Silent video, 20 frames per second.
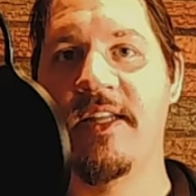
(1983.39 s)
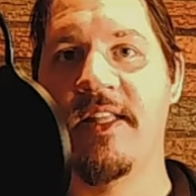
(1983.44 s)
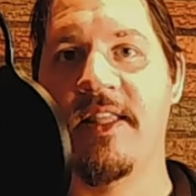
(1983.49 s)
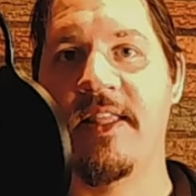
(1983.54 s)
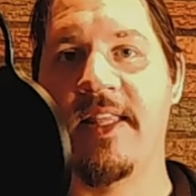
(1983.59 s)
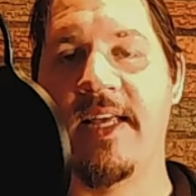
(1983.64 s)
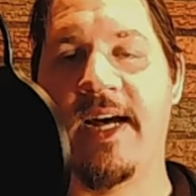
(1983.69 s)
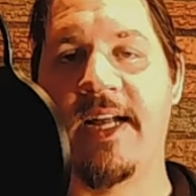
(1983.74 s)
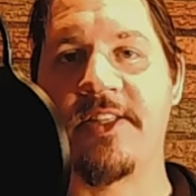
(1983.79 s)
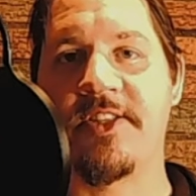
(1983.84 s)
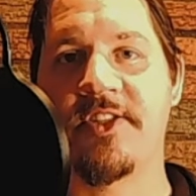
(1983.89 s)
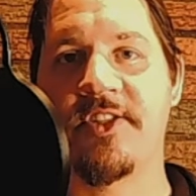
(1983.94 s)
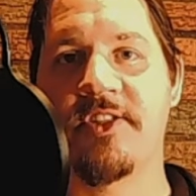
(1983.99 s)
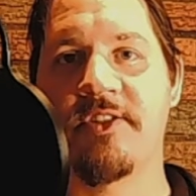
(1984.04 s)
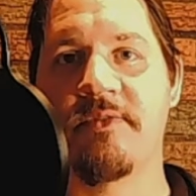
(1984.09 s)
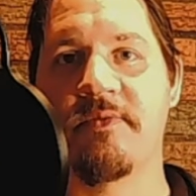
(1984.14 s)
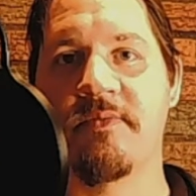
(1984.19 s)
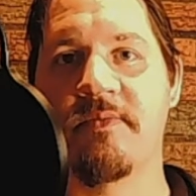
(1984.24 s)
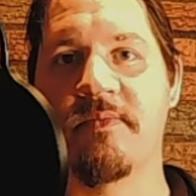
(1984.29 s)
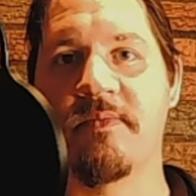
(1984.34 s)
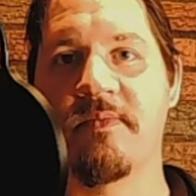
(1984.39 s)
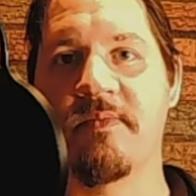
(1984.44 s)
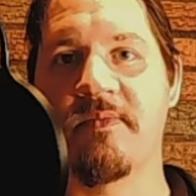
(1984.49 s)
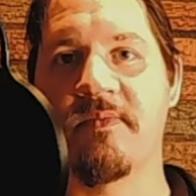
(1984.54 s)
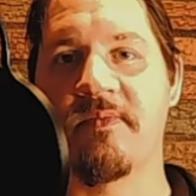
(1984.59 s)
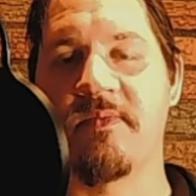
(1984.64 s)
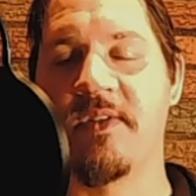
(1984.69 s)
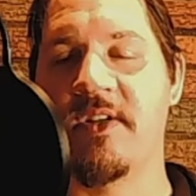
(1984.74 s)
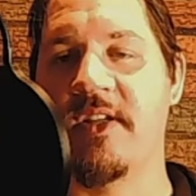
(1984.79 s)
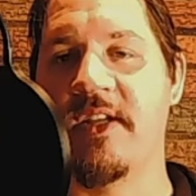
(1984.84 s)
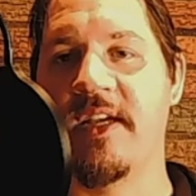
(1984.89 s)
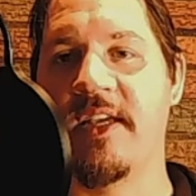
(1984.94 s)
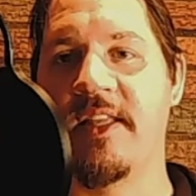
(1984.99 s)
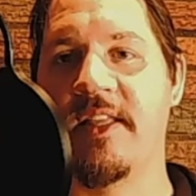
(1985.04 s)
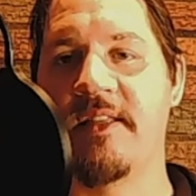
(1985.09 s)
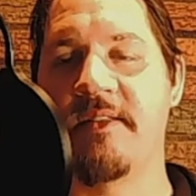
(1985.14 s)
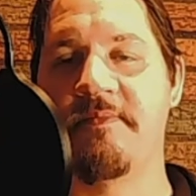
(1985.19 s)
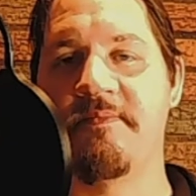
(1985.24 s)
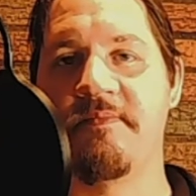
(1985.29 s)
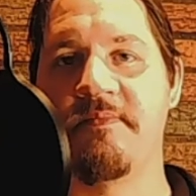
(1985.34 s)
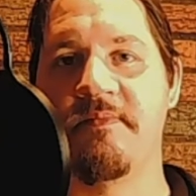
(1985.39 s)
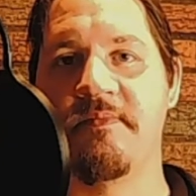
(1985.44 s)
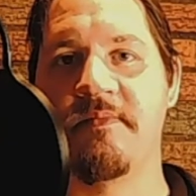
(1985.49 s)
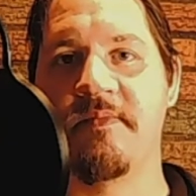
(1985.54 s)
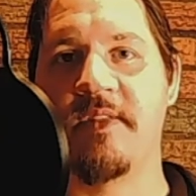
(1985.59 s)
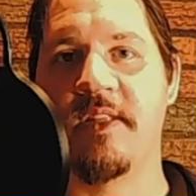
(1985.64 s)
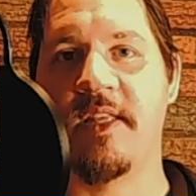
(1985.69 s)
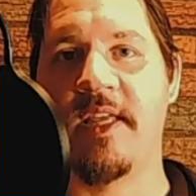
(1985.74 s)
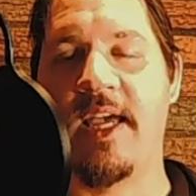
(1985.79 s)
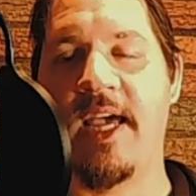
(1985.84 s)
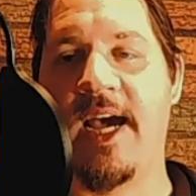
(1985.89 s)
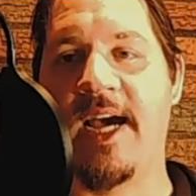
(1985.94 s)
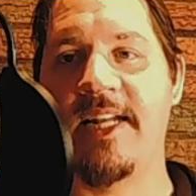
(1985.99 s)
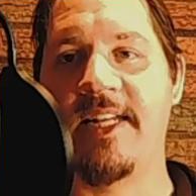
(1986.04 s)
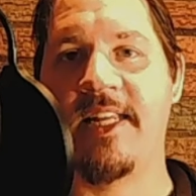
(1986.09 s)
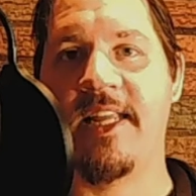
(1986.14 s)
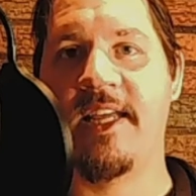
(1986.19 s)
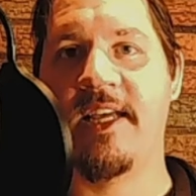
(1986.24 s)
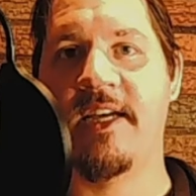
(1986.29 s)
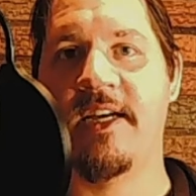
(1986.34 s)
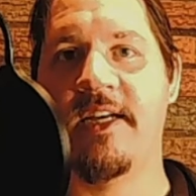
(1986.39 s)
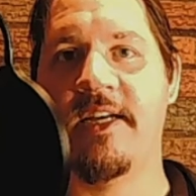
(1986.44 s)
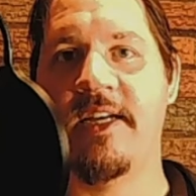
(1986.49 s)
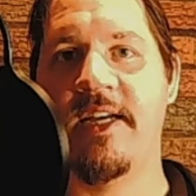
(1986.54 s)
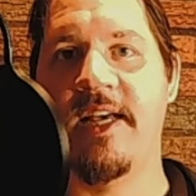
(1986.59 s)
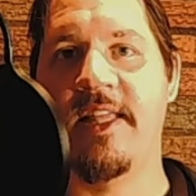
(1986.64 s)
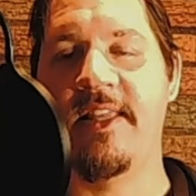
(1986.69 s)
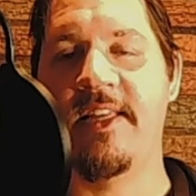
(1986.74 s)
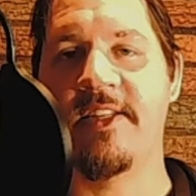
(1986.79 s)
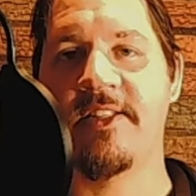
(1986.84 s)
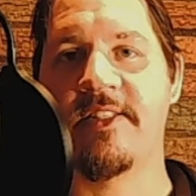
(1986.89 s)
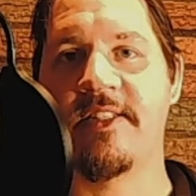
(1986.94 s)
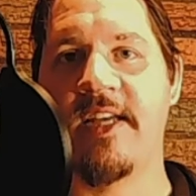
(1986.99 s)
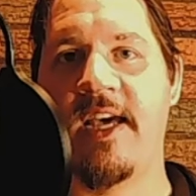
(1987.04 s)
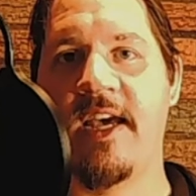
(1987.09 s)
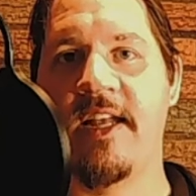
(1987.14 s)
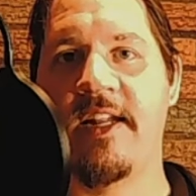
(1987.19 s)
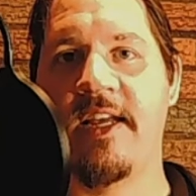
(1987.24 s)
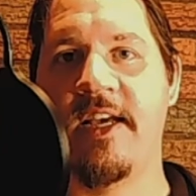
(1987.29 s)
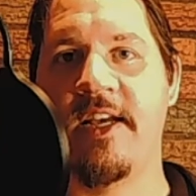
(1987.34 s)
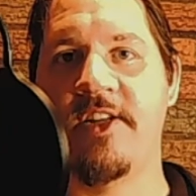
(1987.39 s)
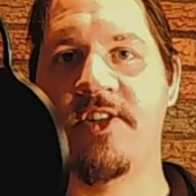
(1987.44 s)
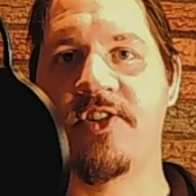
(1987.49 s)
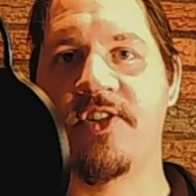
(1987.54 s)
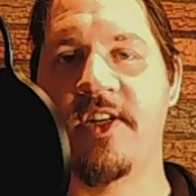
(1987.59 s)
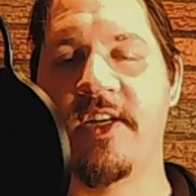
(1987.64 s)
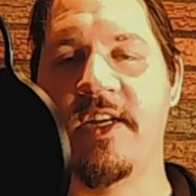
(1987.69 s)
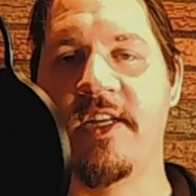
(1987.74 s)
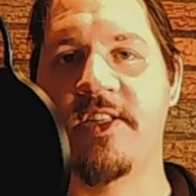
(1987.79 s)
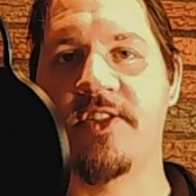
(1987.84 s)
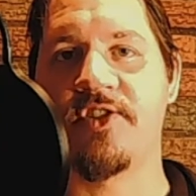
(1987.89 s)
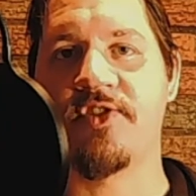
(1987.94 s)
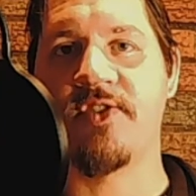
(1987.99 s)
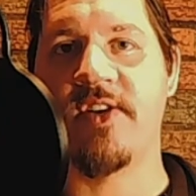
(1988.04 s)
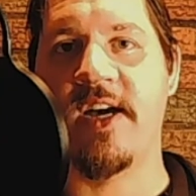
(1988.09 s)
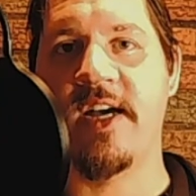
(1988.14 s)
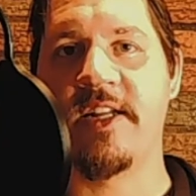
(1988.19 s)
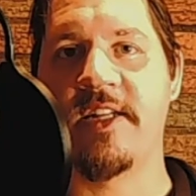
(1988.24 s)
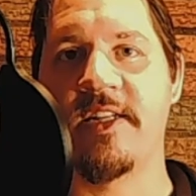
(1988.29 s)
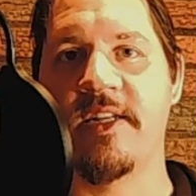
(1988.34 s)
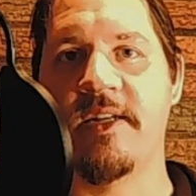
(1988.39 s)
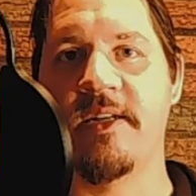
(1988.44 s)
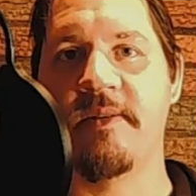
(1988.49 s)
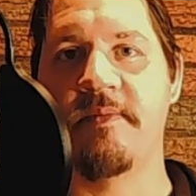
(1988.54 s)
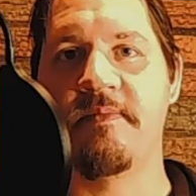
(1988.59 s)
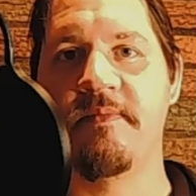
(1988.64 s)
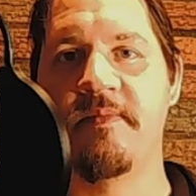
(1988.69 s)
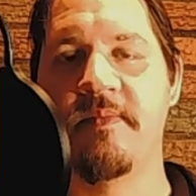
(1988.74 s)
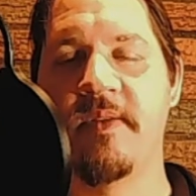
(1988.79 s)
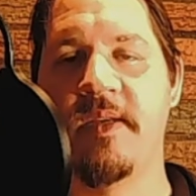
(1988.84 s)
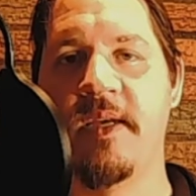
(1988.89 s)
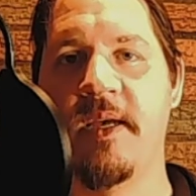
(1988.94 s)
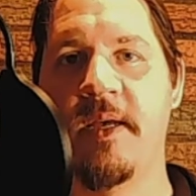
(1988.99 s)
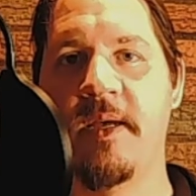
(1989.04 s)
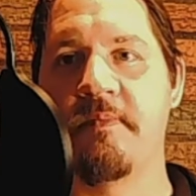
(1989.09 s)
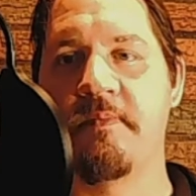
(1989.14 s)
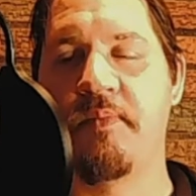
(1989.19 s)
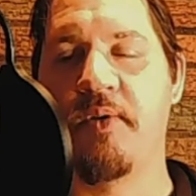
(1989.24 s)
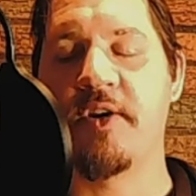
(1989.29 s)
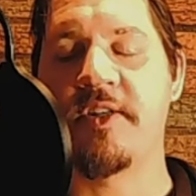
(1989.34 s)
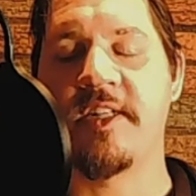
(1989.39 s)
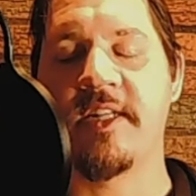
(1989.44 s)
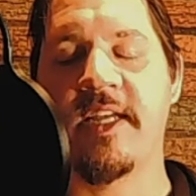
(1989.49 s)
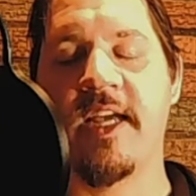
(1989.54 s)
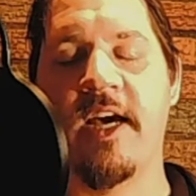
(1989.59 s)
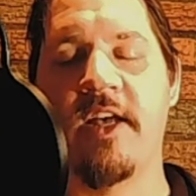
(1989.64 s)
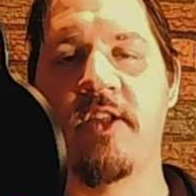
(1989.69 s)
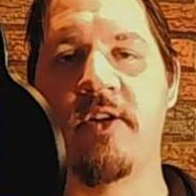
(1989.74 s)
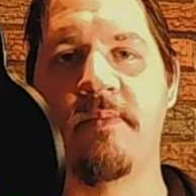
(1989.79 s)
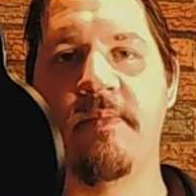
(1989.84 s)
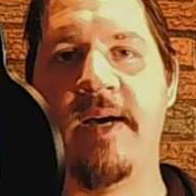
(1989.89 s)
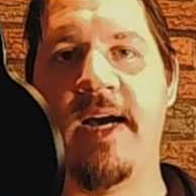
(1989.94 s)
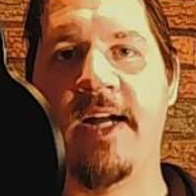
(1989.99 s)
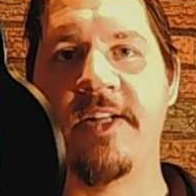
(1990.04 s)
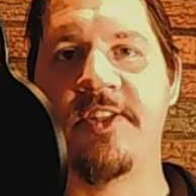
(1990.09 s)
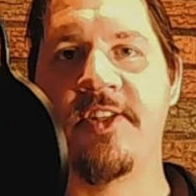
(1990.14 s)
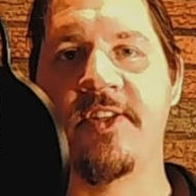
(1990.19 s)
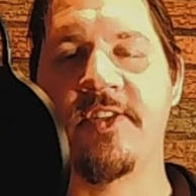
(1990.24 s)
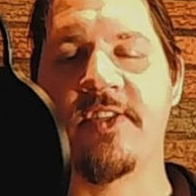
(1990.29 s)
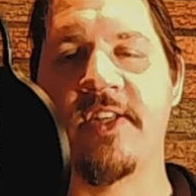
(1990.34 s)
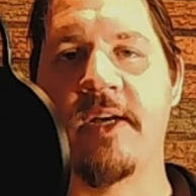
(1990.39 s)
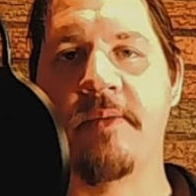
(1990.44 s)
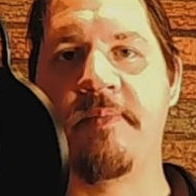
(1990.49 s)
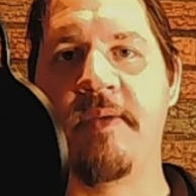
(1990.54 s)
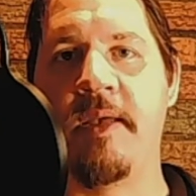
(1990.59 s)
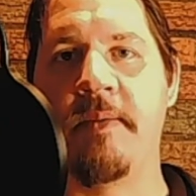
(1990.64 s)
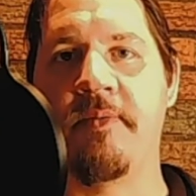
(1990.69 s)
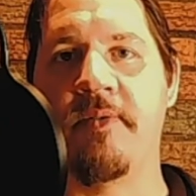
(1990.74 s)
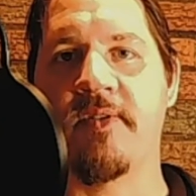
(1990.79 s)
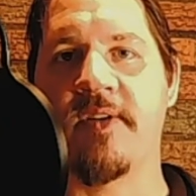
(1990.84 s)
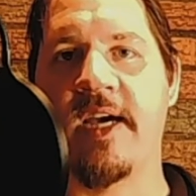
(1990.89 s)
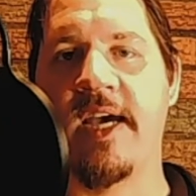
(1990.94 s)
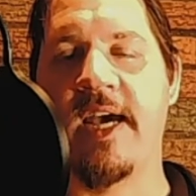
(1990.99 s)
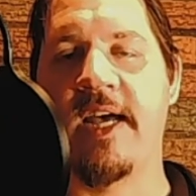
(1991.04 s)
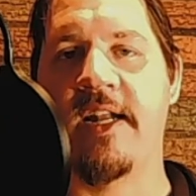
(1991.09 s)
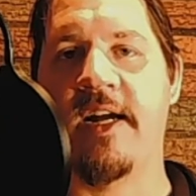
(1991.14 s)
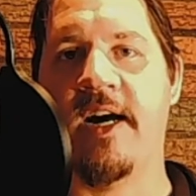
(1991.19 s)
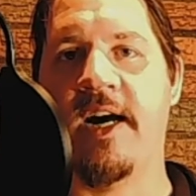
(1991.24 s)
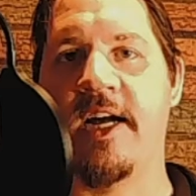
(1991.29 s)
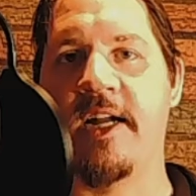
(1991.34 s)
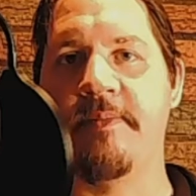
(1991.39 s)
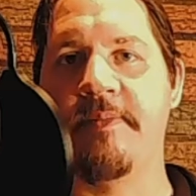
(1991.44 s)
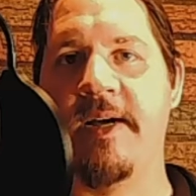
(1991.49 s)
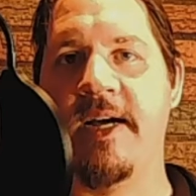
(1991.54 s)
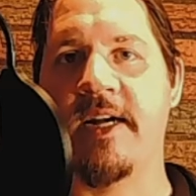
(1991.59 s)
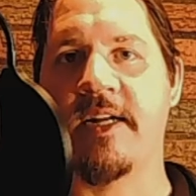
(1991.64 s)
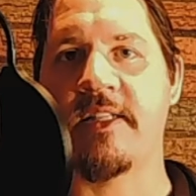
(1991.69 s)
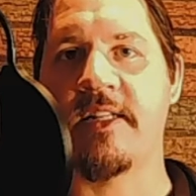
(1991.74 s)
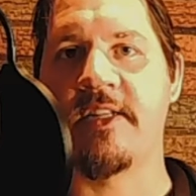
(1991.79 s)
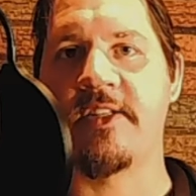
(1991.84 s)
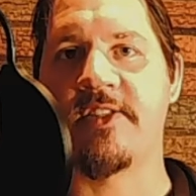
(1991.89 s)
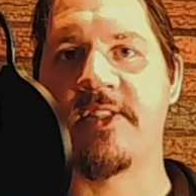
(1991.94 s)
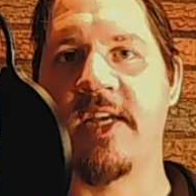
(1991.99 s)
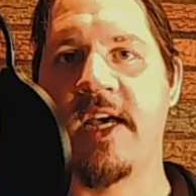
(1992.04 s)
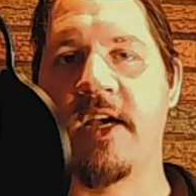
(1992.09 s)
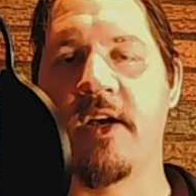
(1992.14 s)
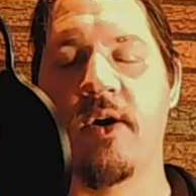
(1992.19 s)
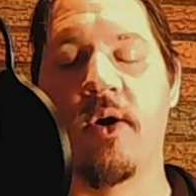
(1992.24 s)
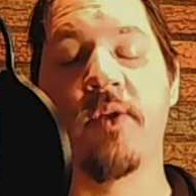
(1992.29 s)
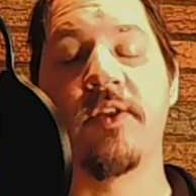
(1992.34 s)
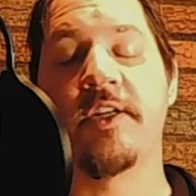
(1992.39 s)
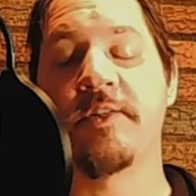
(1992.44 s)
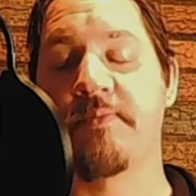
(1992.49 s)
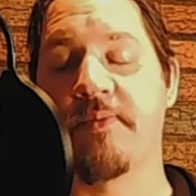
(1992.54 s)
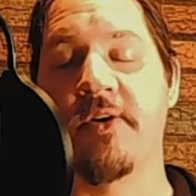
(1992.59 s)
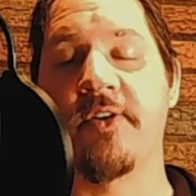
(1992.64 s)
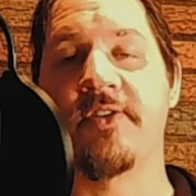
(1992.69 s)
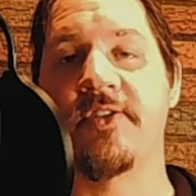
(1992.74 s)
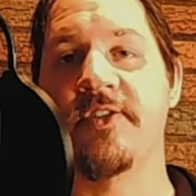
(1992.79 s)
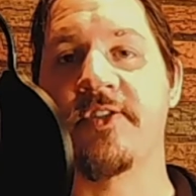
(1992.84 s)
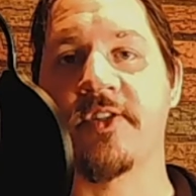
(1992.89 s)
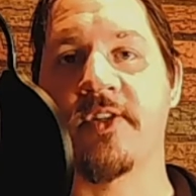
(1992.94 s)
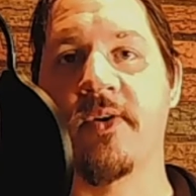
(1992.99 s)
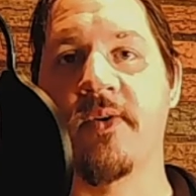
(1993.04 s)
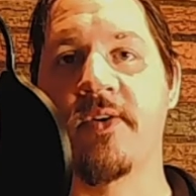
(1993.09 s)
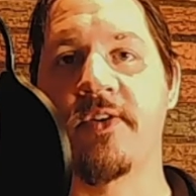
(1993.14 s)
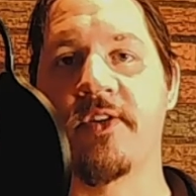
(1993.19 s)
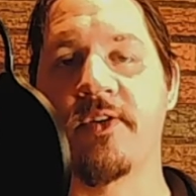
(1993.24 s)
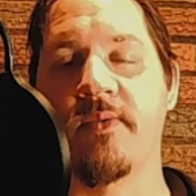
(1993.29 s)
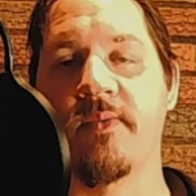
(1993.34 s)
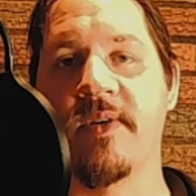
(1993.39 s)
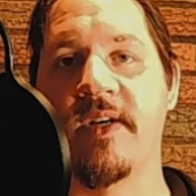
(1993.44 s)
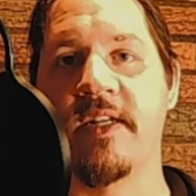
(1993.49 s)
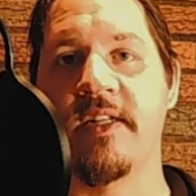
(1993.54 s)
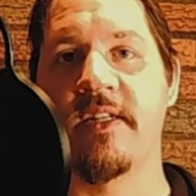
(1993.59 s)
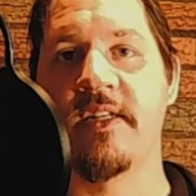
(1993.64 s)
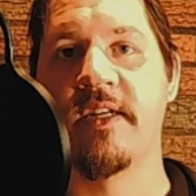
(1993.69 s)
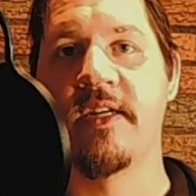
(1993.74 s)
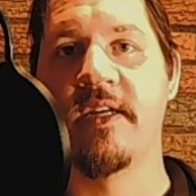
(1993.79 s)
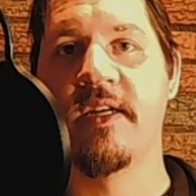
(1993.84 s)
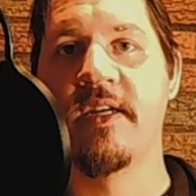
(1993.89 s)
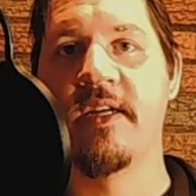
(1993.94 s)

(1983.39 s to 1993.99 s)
That's really the idea in this day and age, is trying to put together matches that people can't automatically say, oh, this person's going to win.